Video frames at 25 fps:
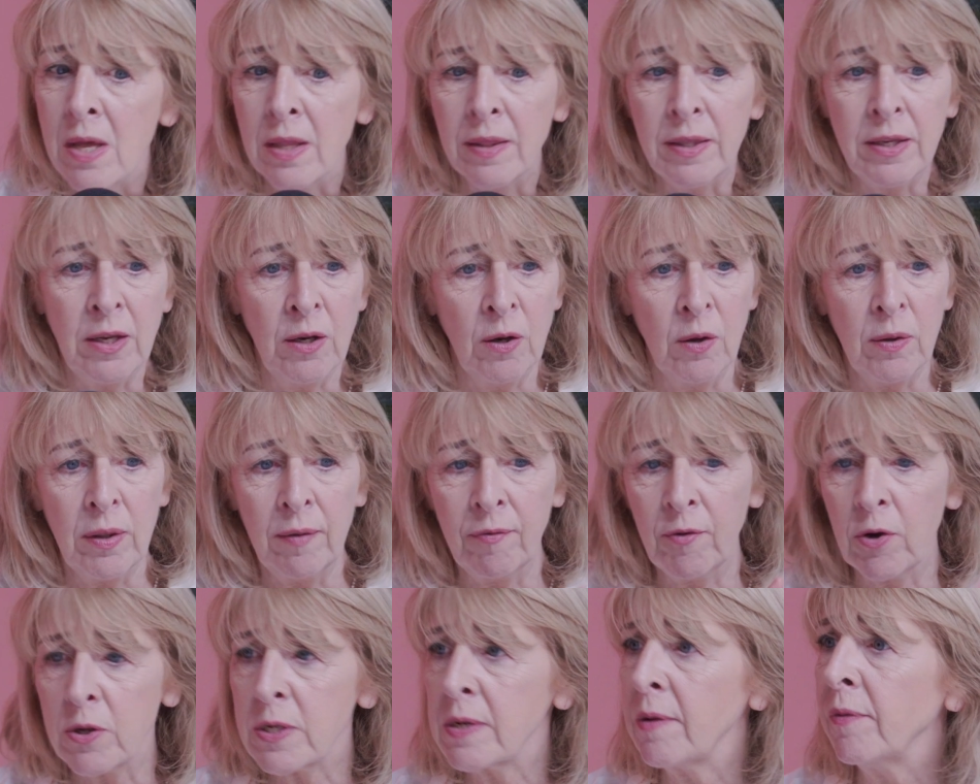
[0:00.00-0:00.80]
They've
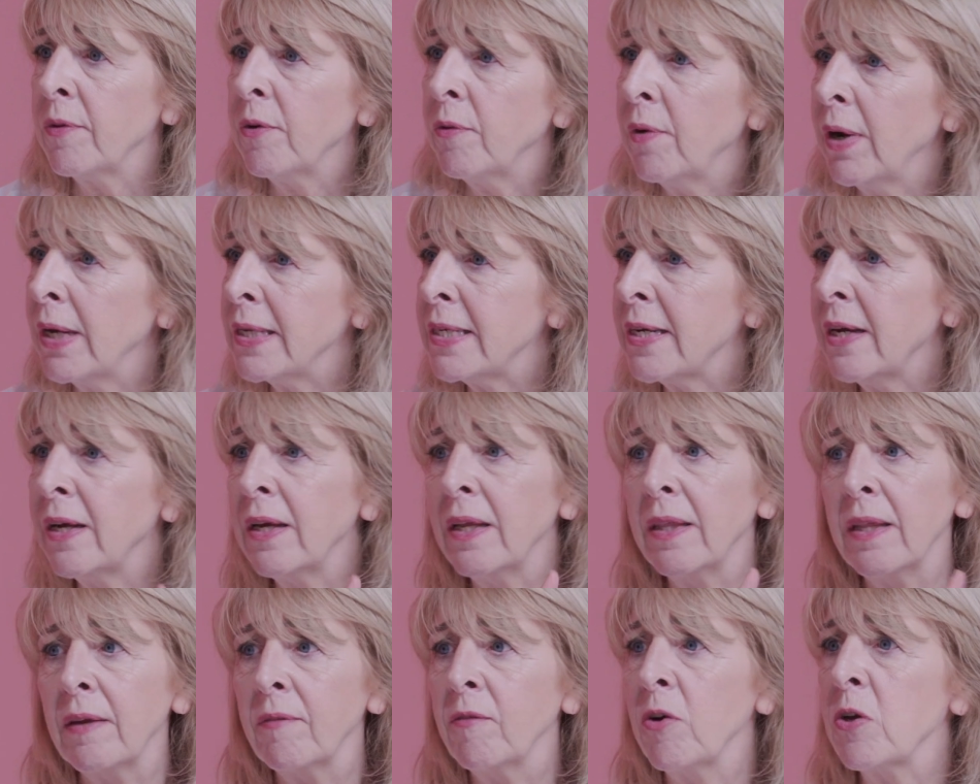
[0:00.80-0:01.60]
got to have the right
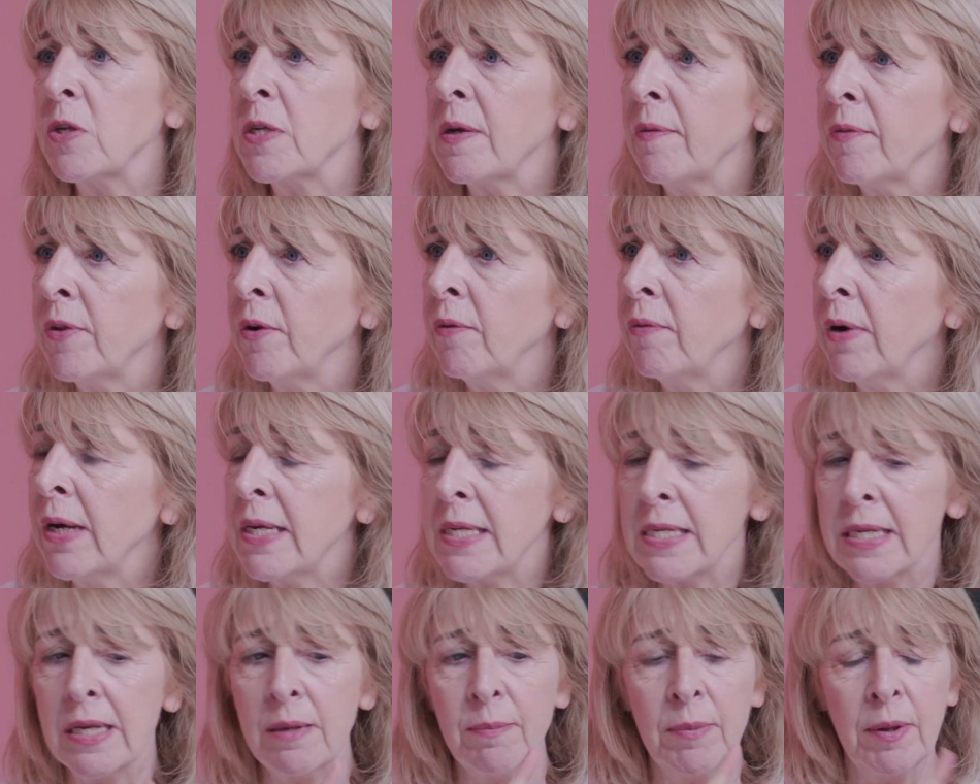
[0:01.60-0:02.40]
diet, they've got to have the right
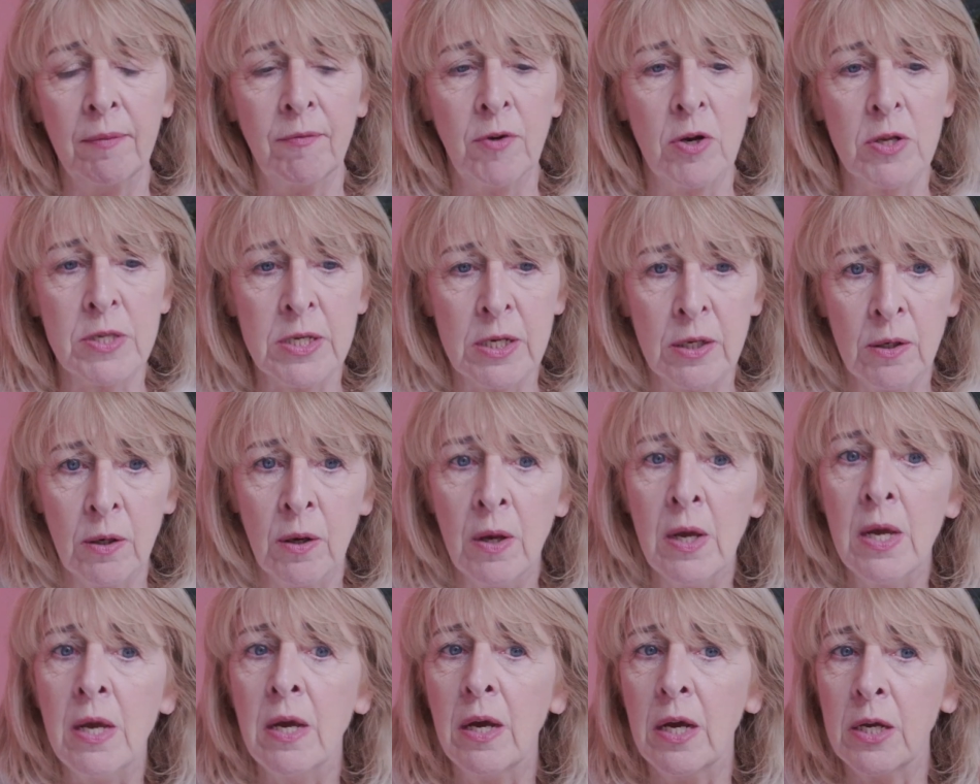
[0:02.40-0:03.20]
sleep, they've got to
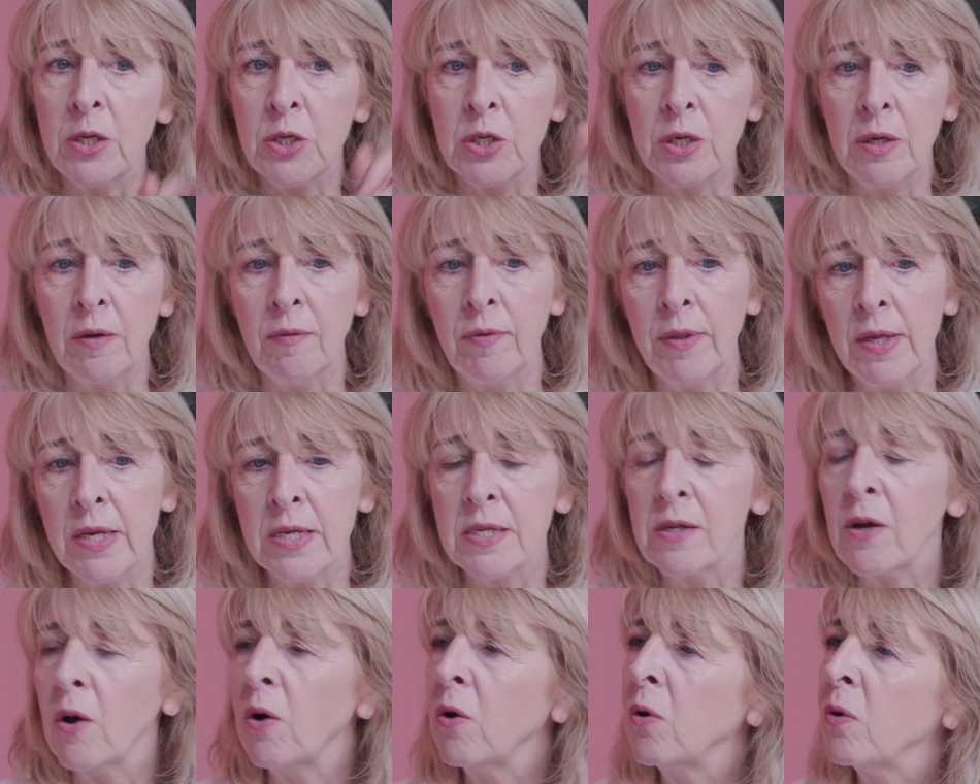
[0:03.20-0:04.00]
achieve
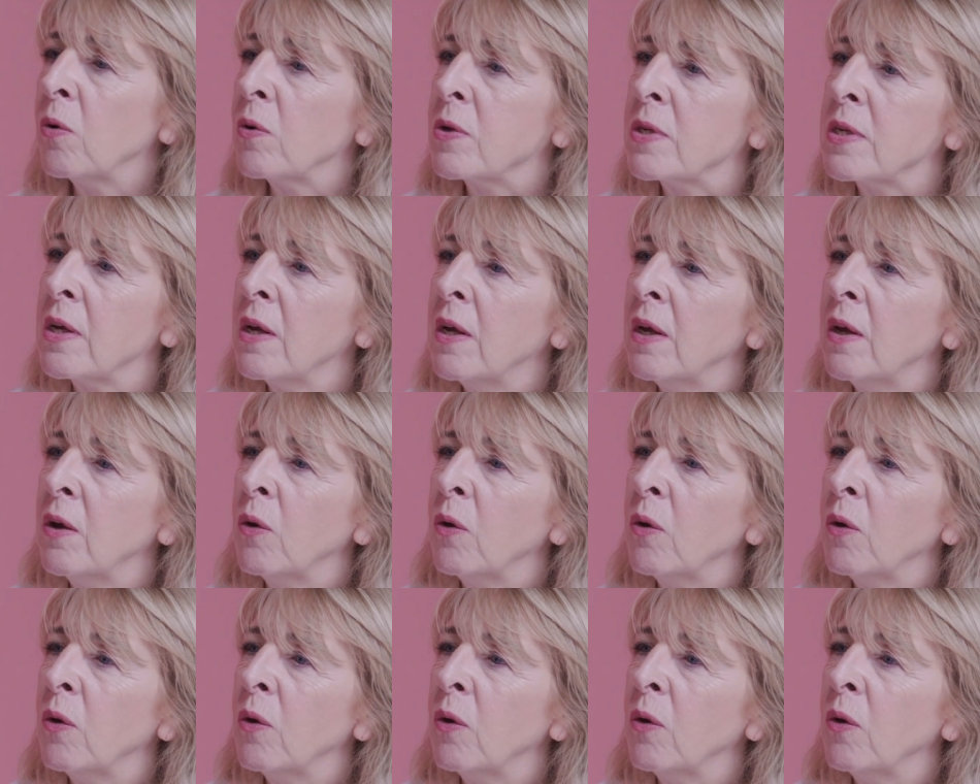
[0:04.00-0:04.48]
these goals.